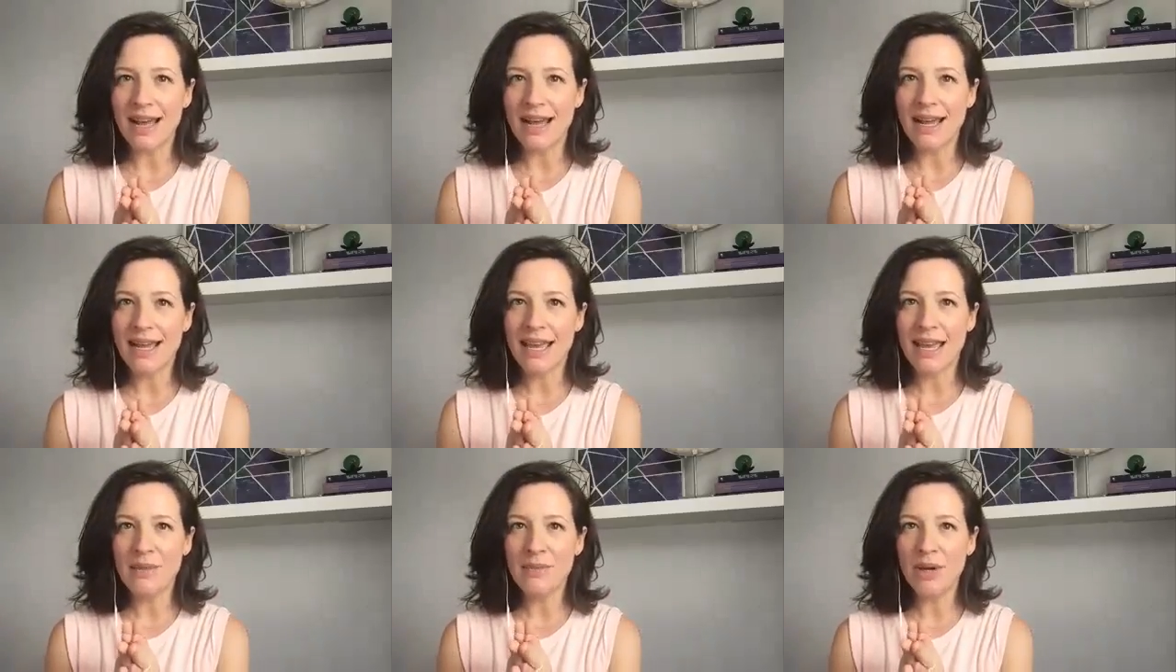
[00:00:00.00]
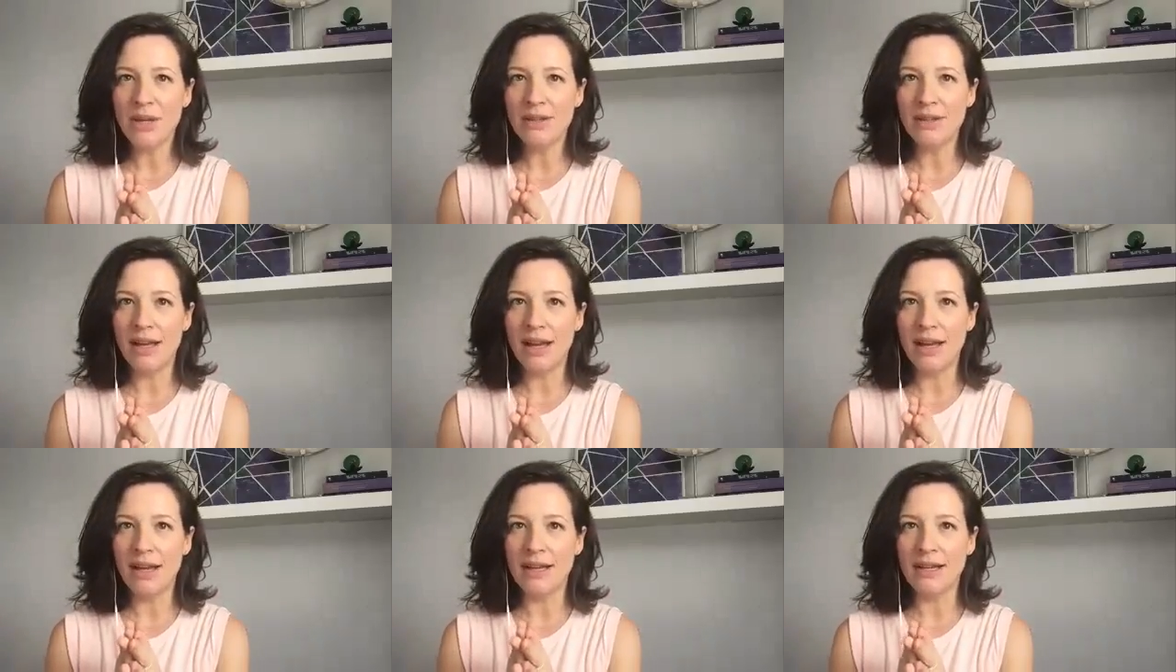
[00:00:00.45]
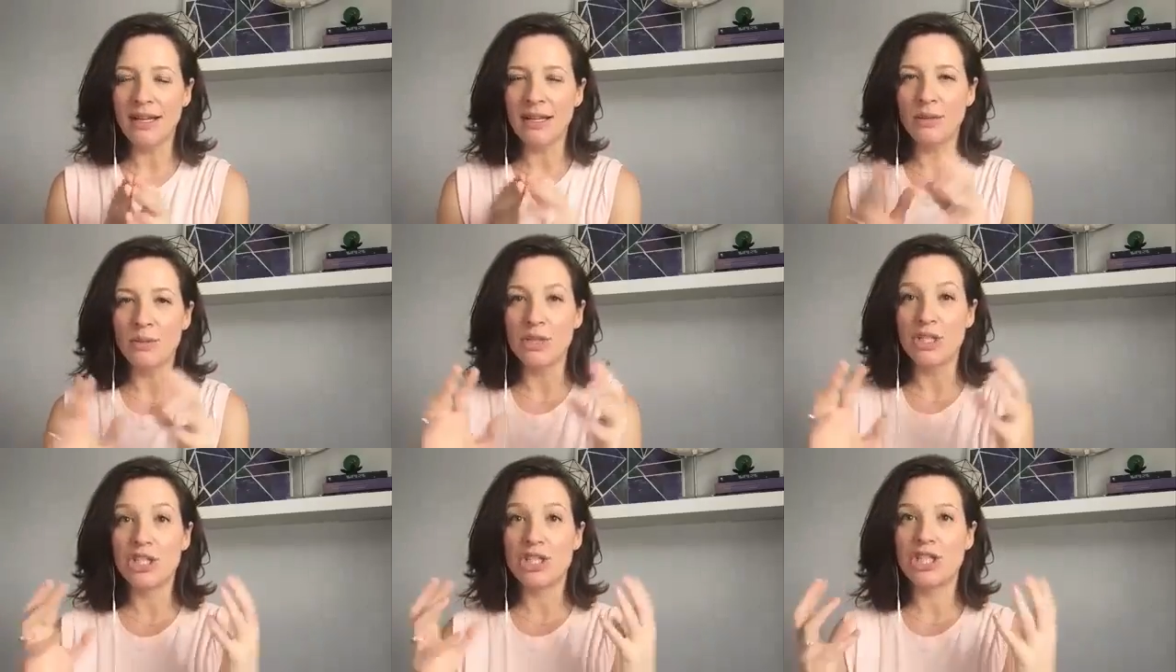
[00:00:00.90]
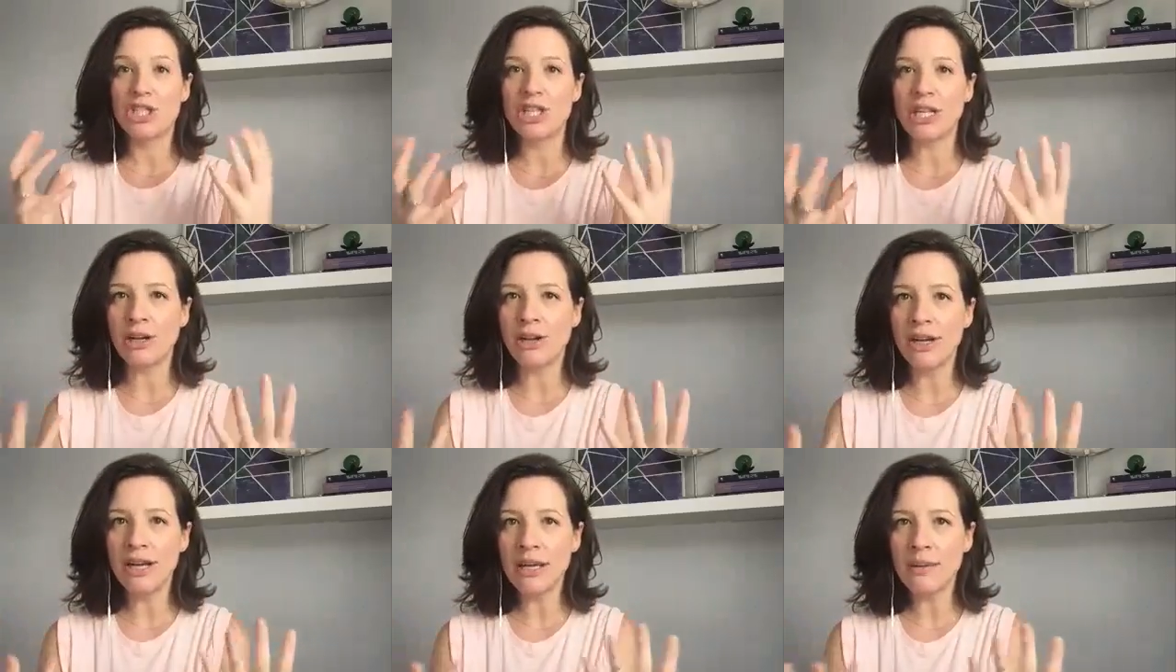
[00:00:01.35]
I came online and was
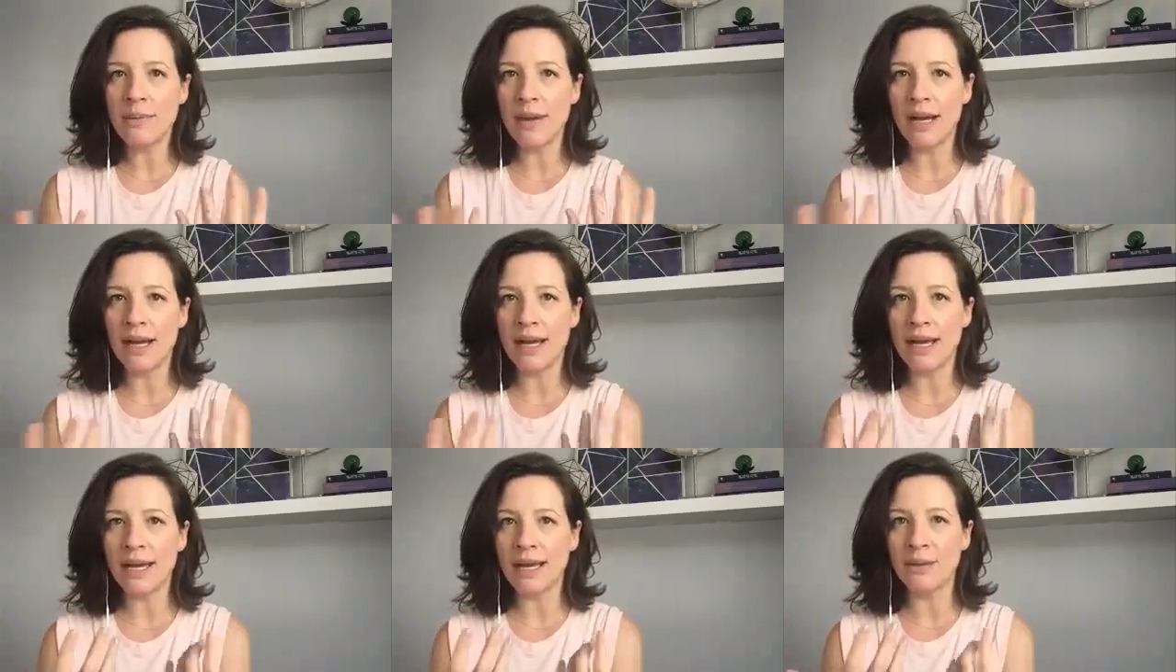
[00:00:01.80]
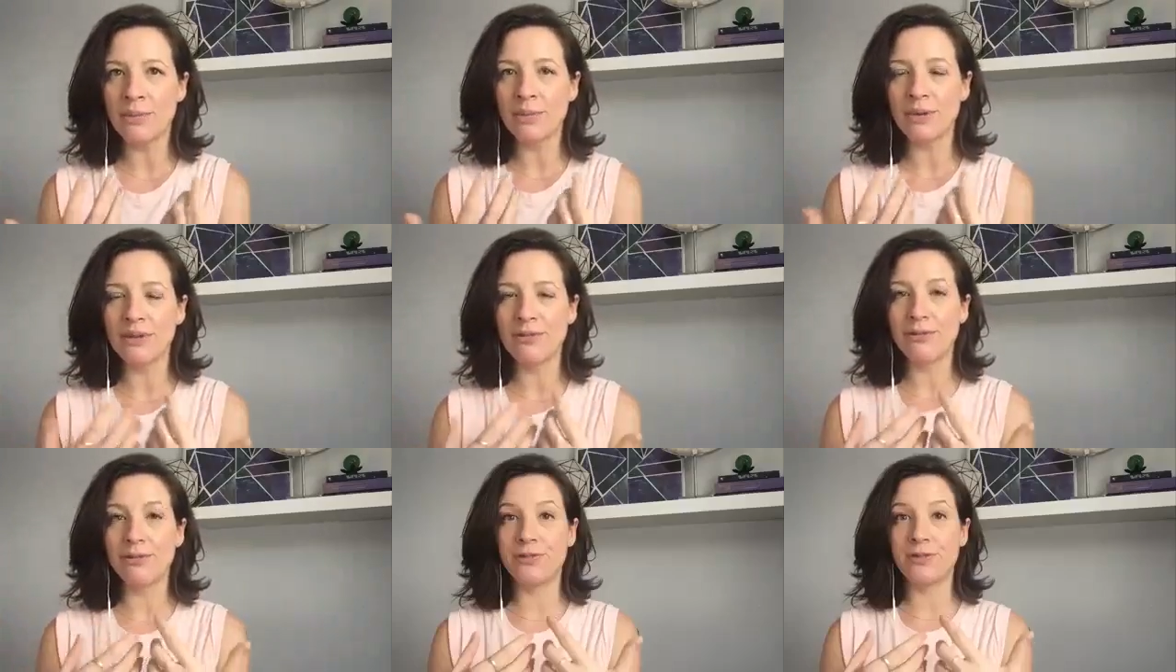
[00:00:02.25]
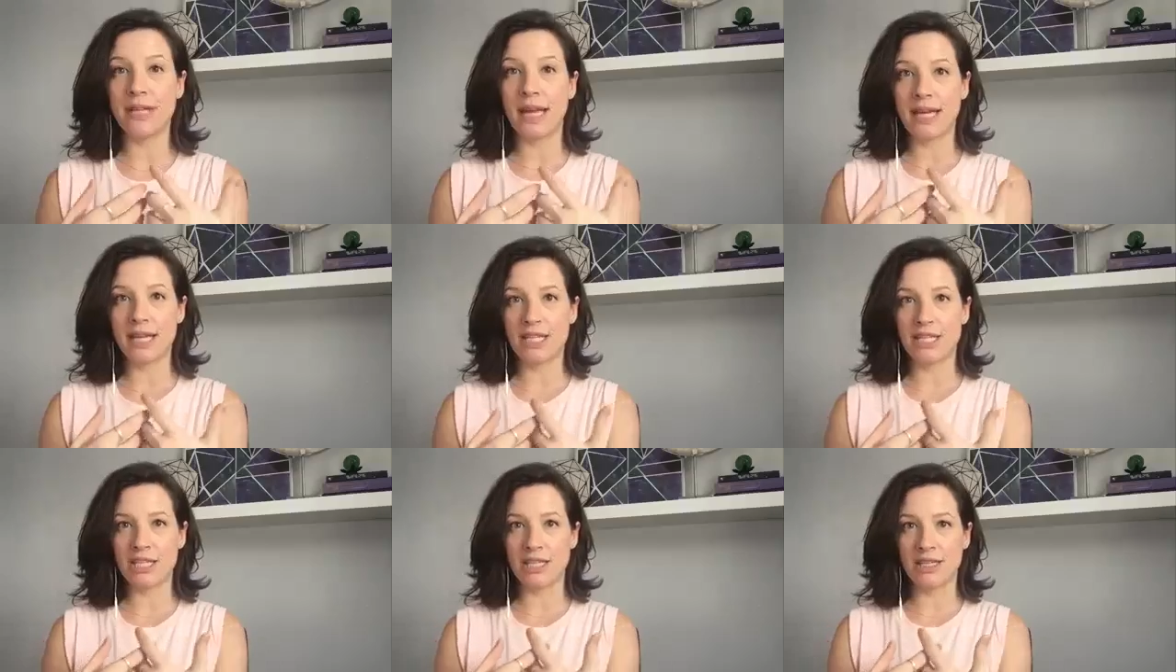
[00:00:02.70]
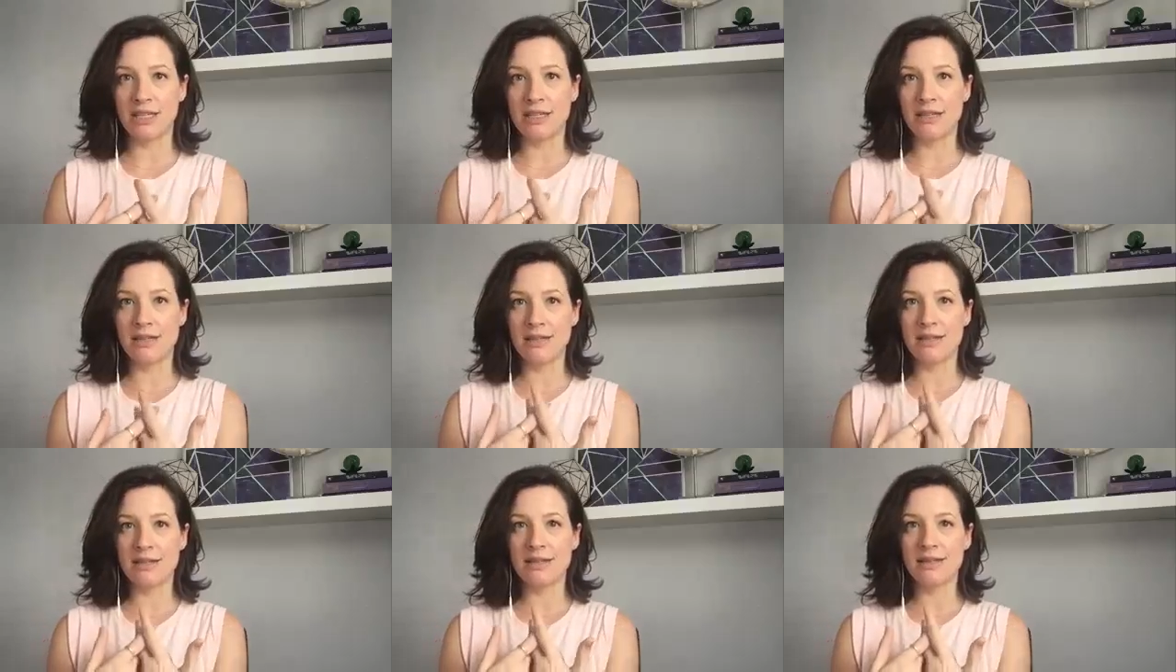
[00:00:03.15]
sharing my
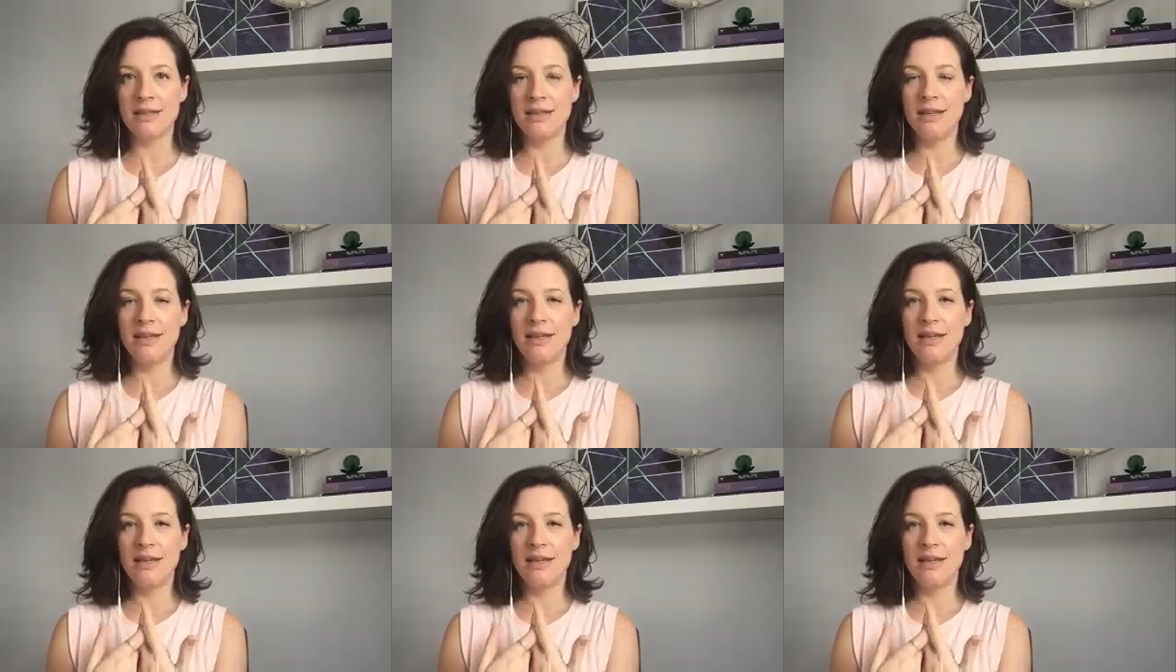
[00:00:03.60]
reflections